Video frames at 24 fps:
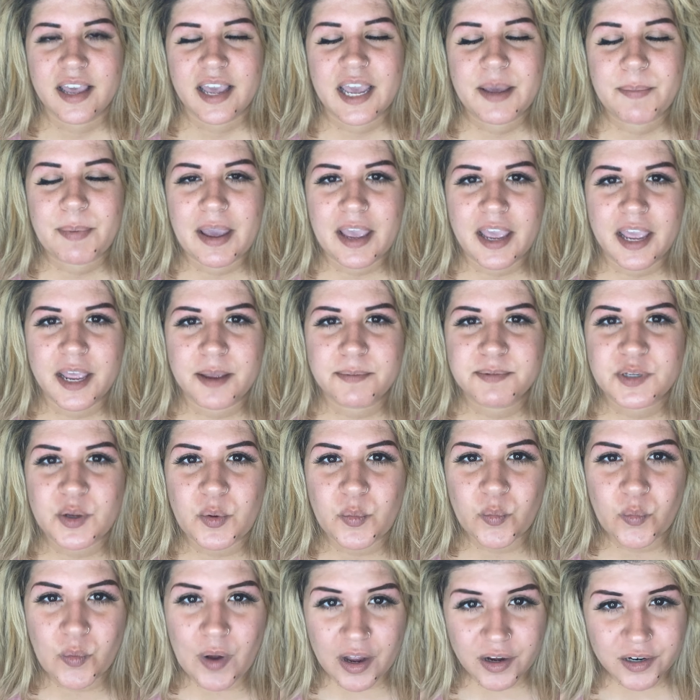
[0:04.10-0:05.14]
Hey babes,
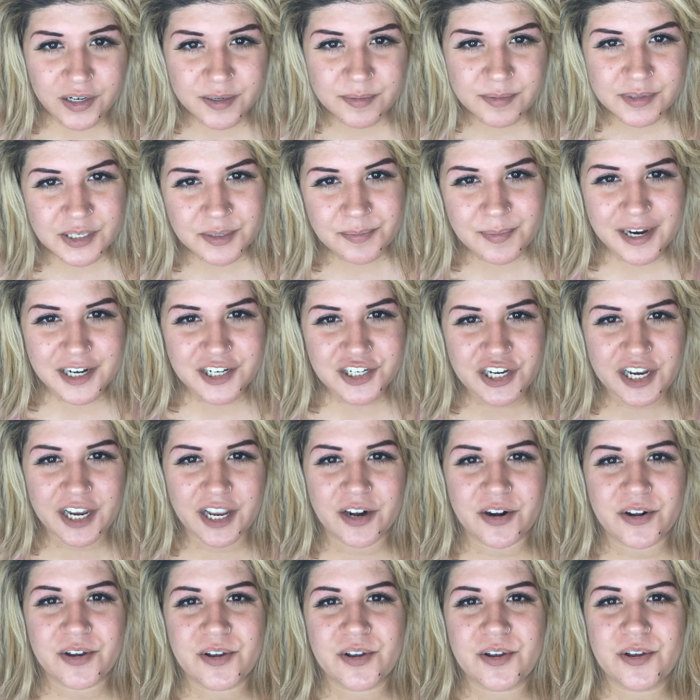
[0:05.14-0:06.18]
welcome to my
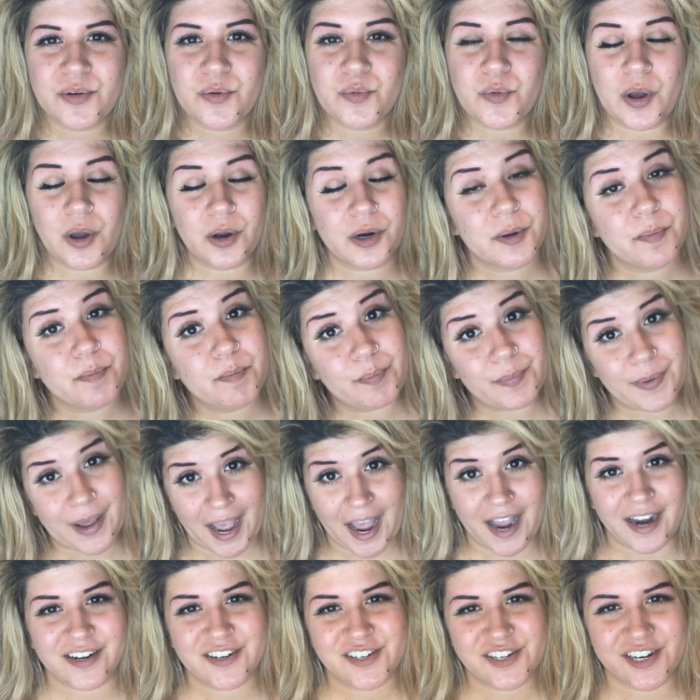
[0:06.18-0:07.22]
channel. Welcome
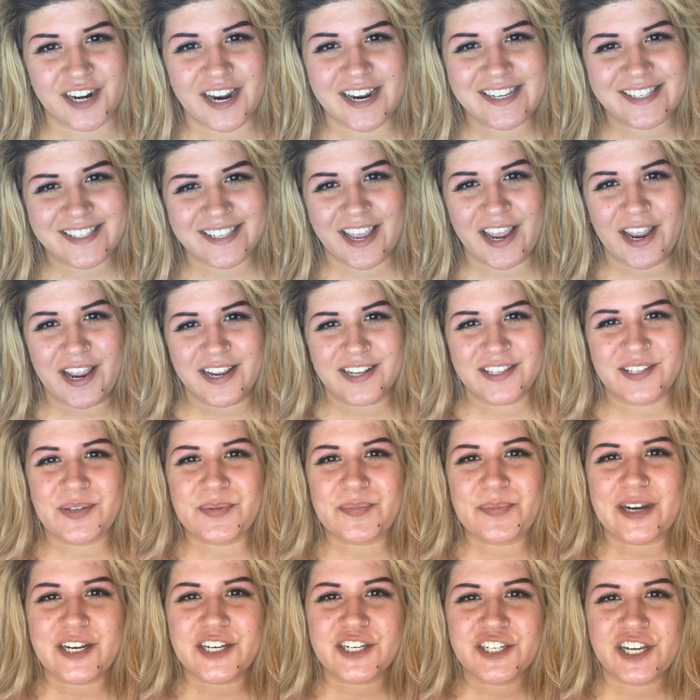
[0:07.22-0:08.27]
back, should I say, to
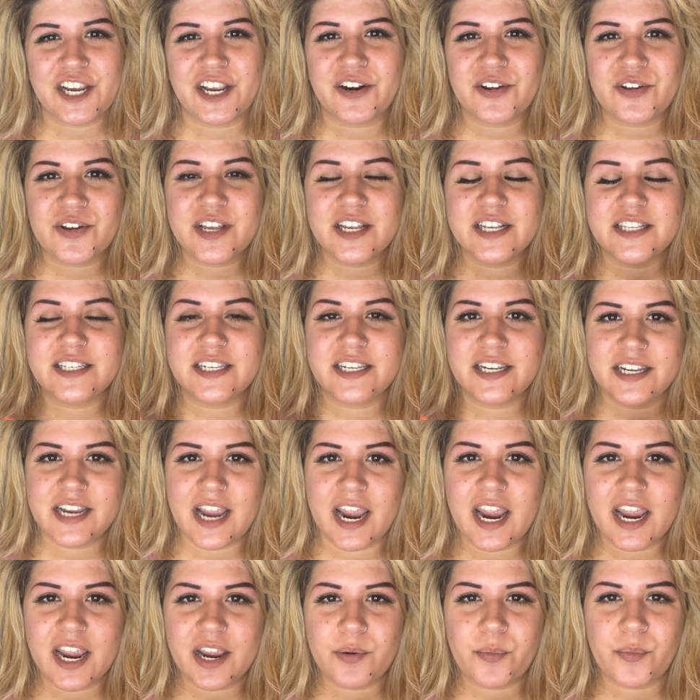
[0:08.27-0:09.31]
my channel. And
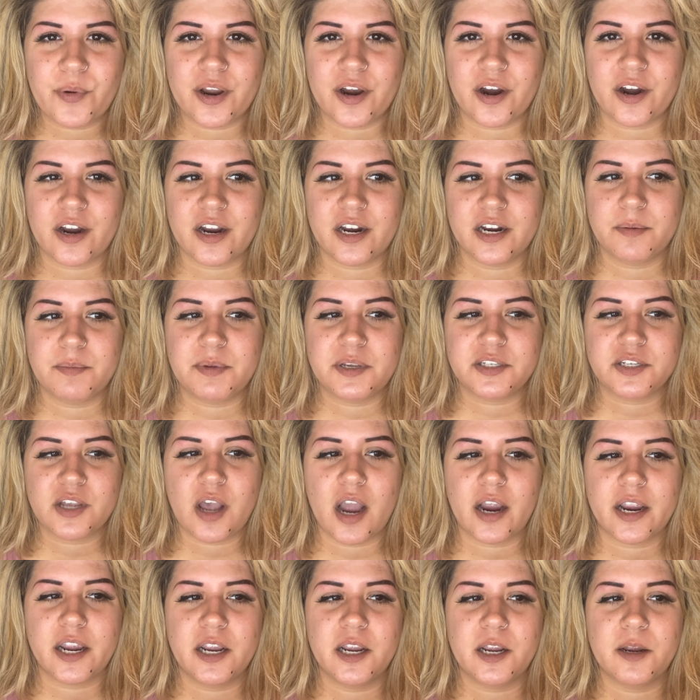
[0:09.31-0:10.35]
today we are going to be
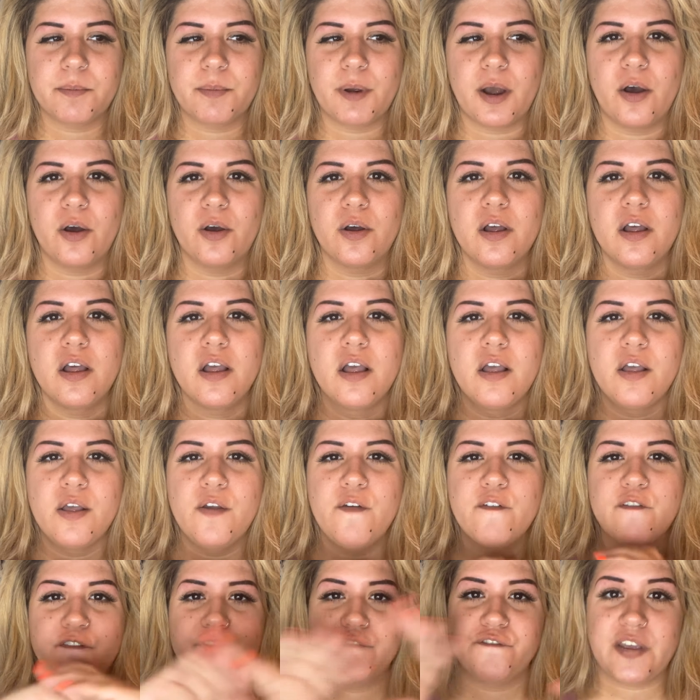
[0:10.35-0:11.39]
talking about
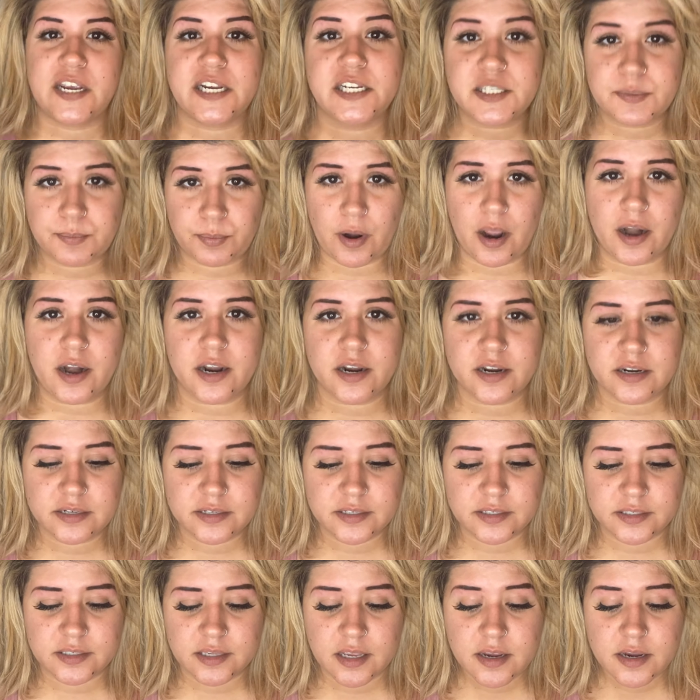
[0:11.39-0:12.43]
face
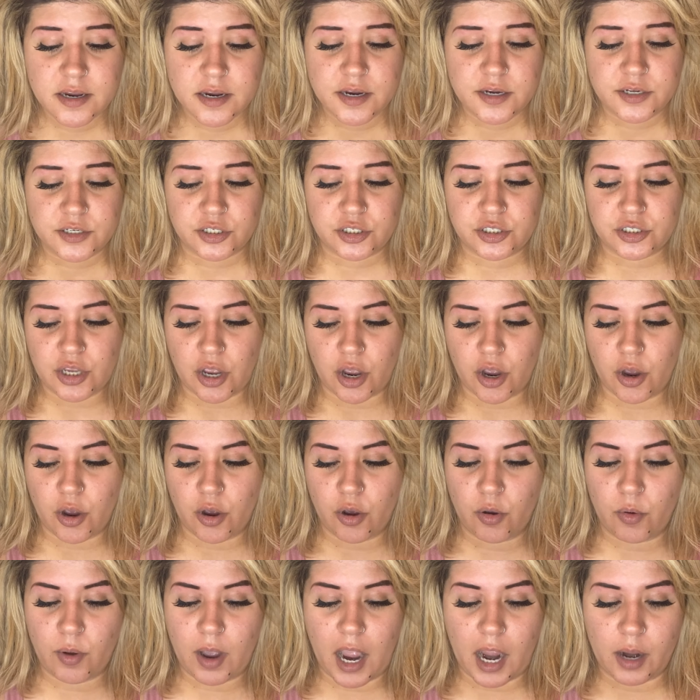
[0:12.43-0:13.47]
products.
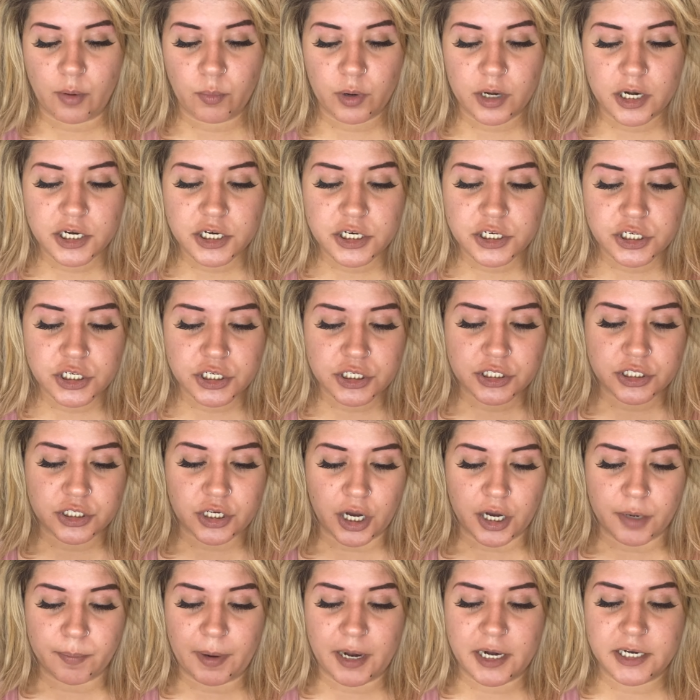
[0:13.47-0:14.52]
So I wanted to just
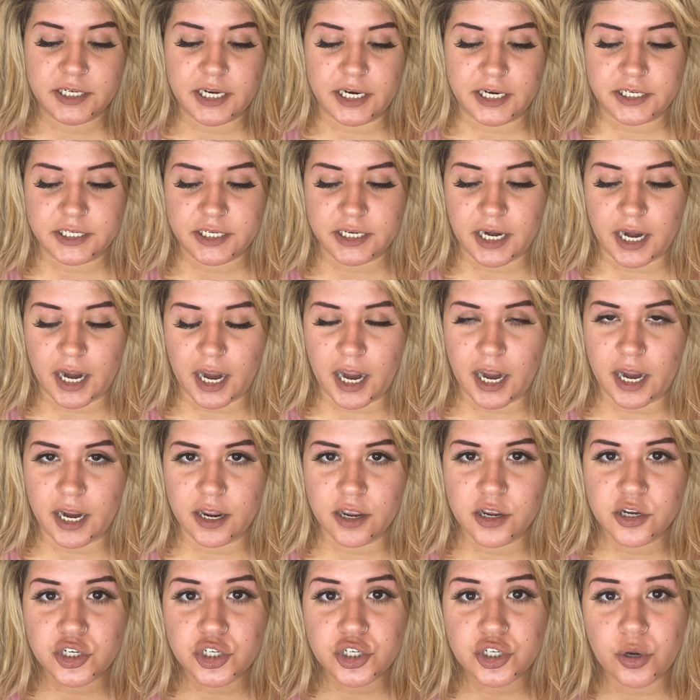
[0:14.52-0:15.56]
start my day today
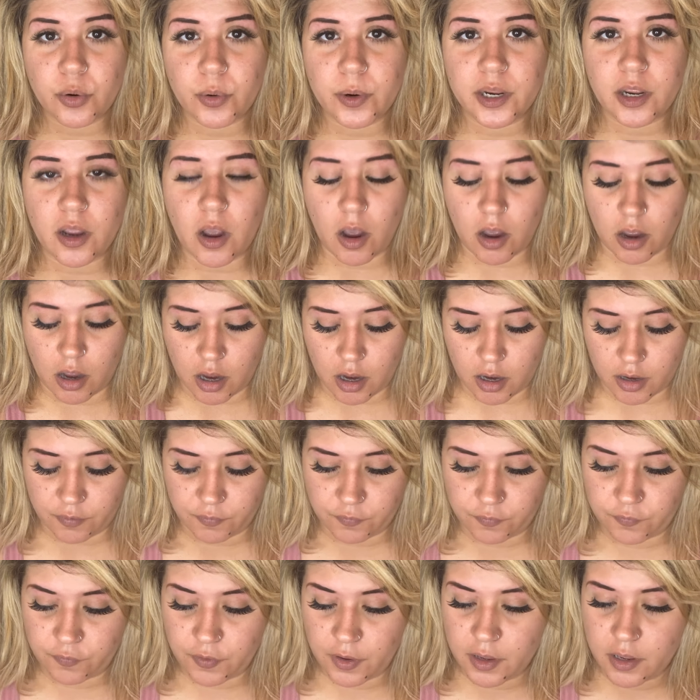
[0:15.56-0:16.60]
showing
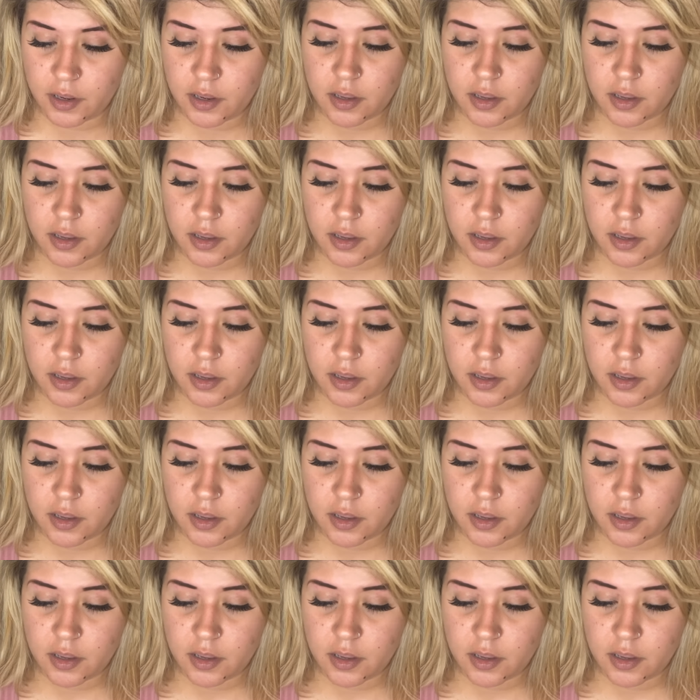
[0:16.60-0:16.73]
off